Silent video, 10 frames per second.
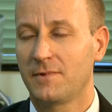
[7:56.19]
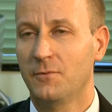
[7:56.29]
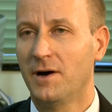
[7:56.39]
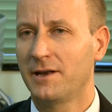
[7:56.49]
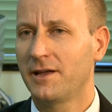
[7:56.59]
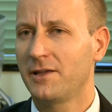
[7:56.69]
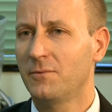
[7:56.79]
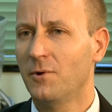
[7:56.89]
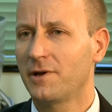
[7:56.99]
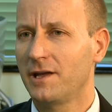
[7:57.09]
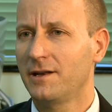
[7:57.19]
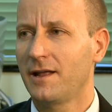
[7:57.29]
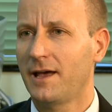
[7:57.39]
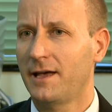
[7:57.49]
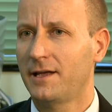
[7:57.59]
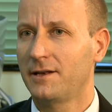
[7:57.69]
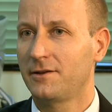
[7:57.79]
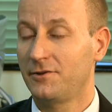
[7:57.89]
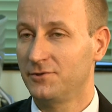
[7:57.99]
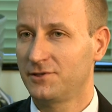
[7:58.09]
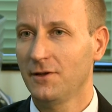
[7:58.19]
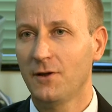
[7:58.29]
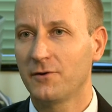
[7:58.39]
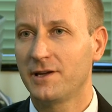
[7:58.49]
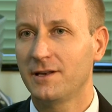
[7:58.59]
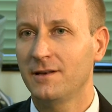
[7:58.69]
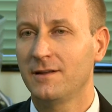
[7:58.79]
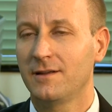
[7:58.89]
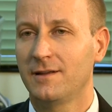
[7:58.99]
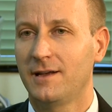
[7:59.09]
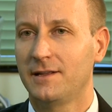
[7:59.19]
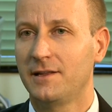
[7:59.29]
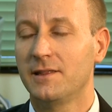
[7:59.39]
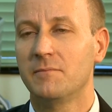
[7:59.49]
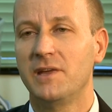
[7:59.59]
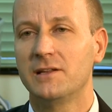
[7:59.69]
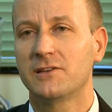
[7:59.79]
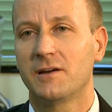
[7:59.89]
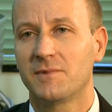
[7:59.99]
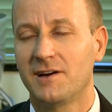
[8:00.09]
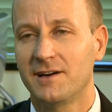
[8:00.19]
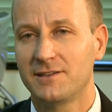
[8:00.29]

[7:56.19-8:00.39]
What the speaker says: The one day you walk in and you still log in, and in the meantime, the